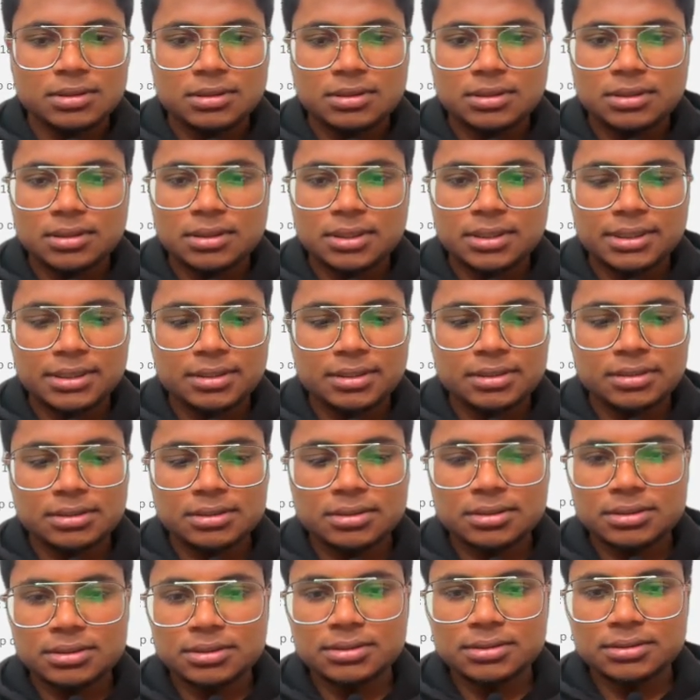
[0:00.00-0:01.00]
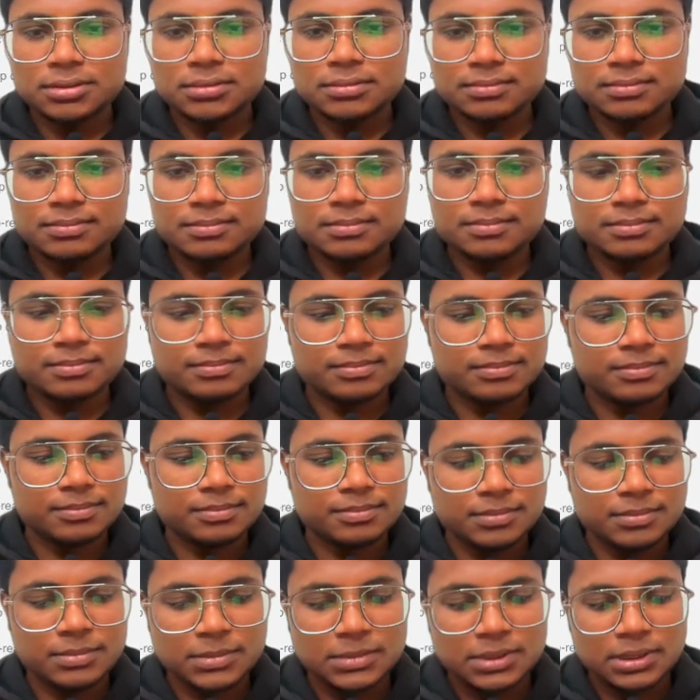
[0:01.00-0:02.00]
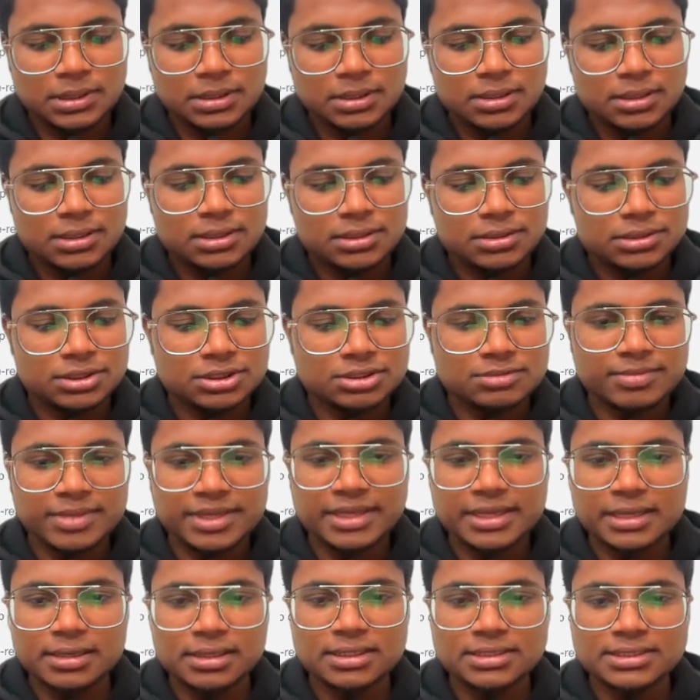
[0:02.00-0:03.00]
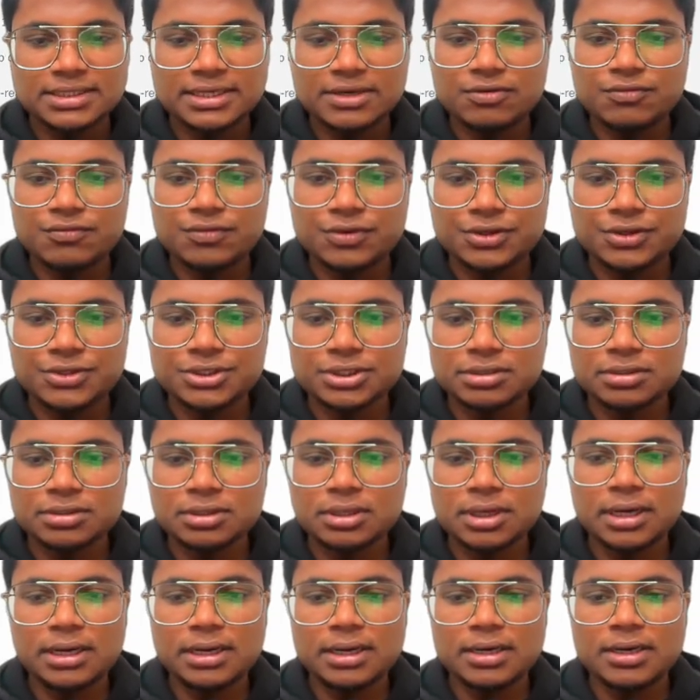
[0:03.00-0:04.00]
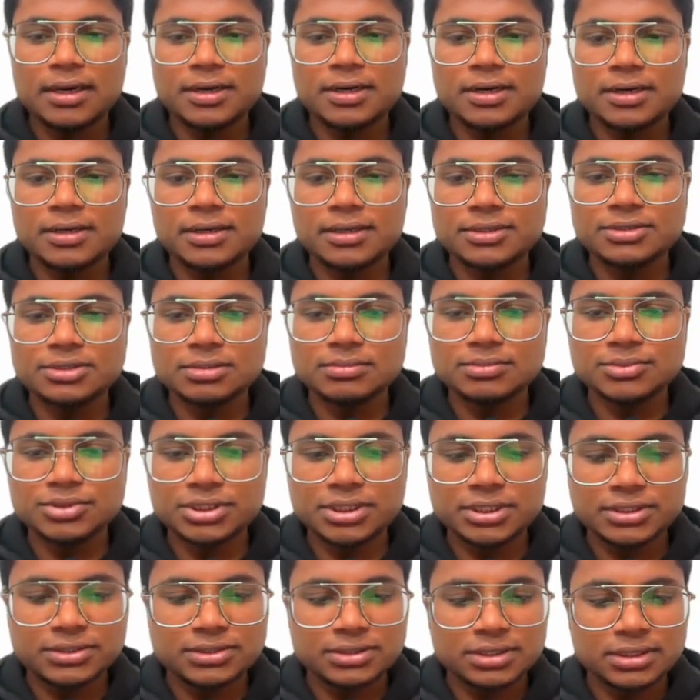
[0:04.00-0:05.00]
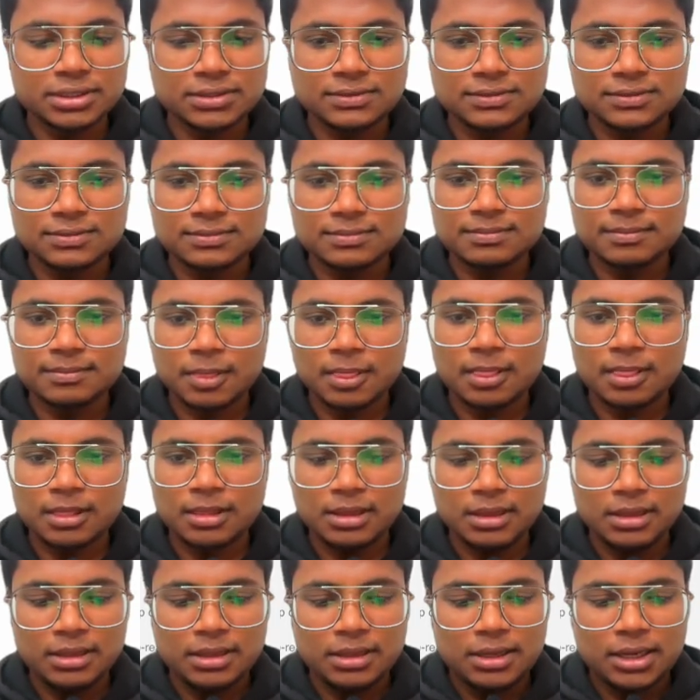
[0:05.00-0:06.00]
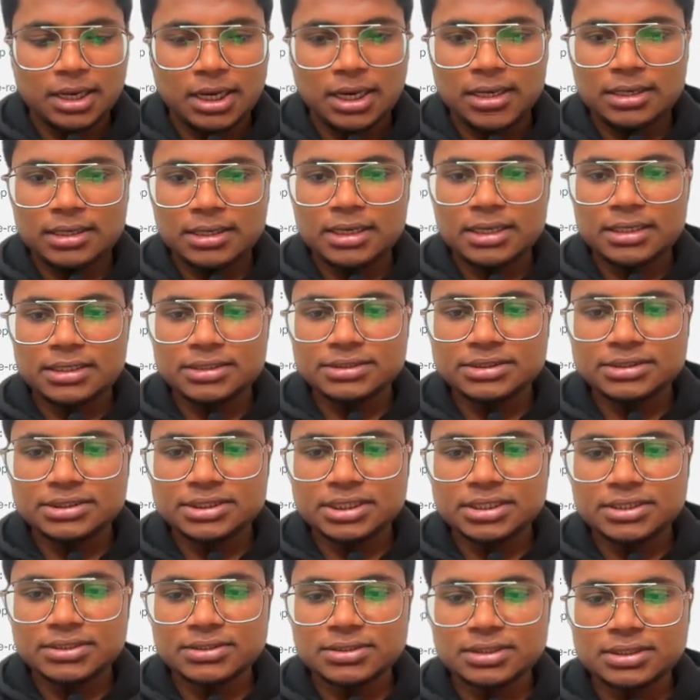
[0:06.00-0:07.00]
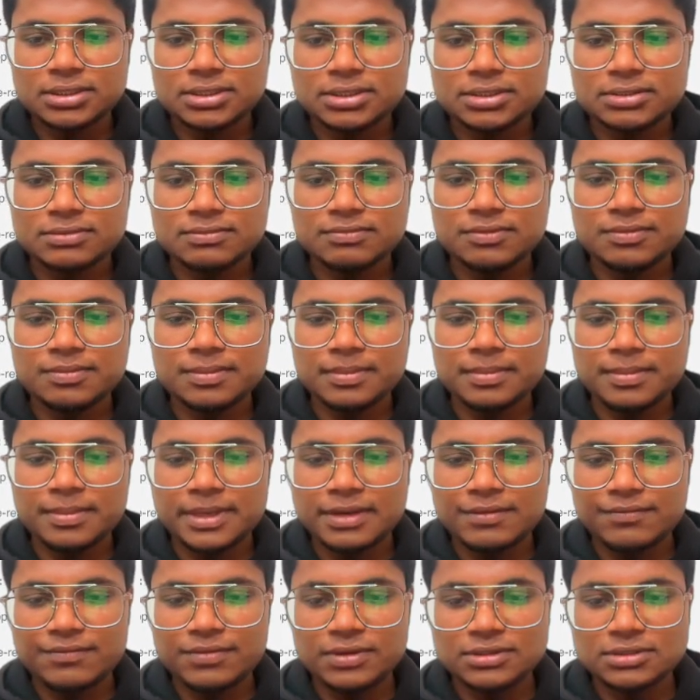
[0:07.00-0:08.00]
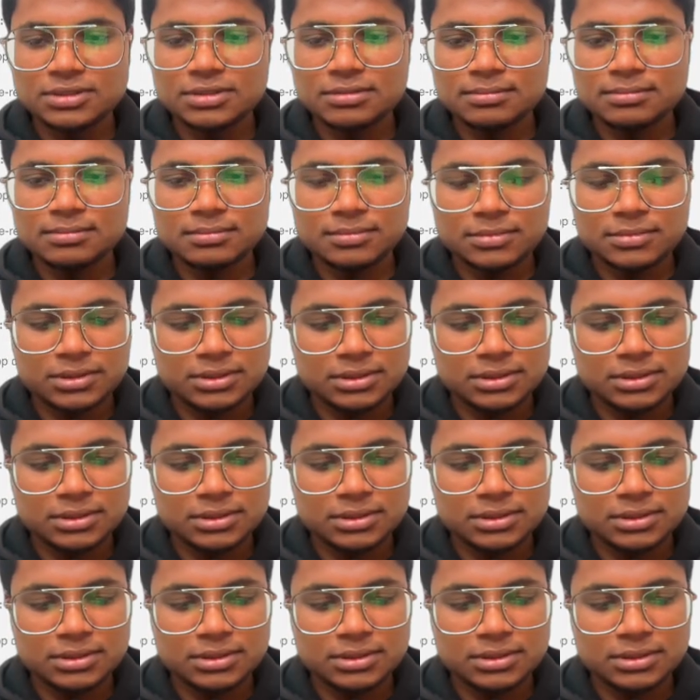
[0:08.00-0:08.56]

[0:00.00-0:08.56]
and just making this arrow function and returning some JSX. In that JSX, we will be having some